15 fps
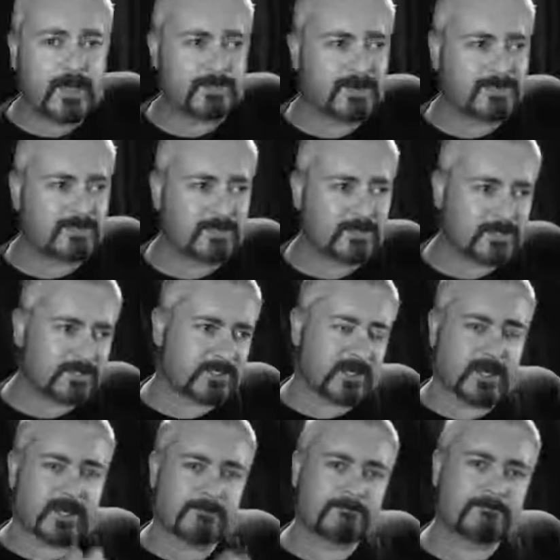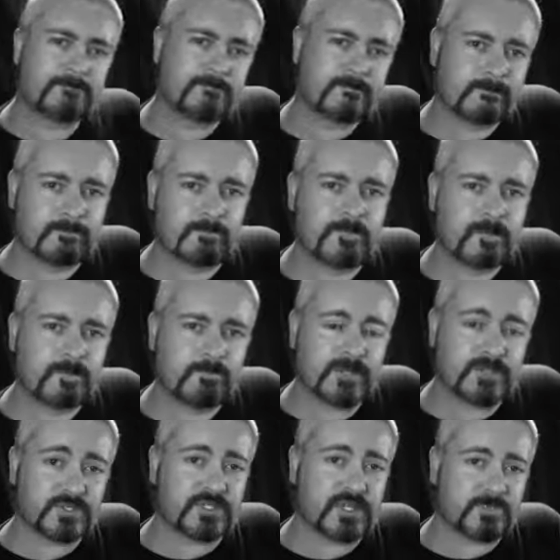How about you just uh,
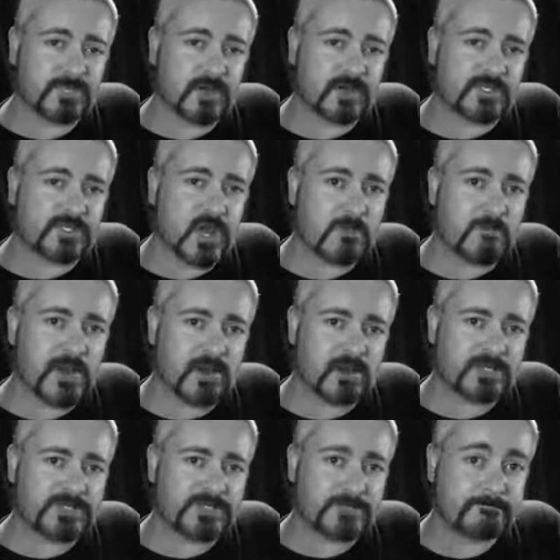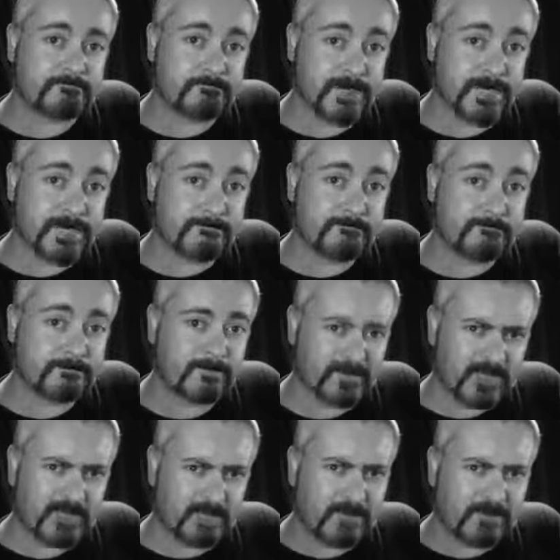measure something on its own merits? Eh?
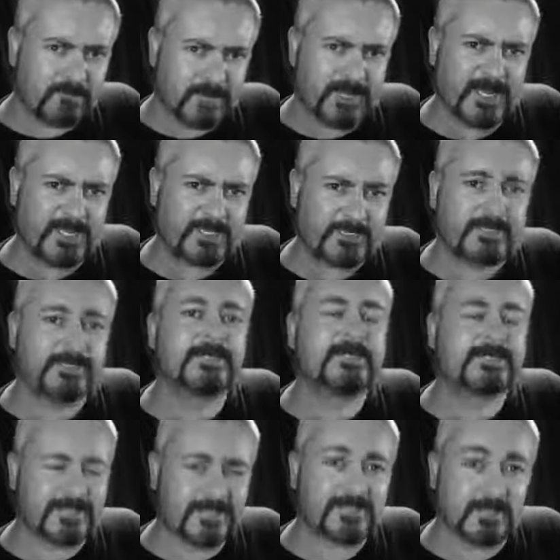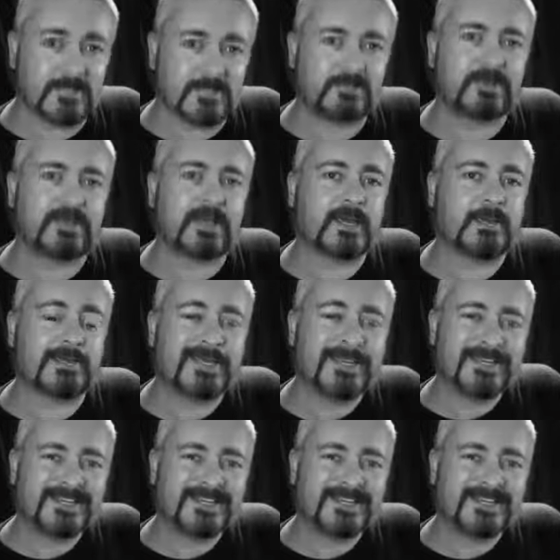Sound like a good plan? Sounds like a good plan.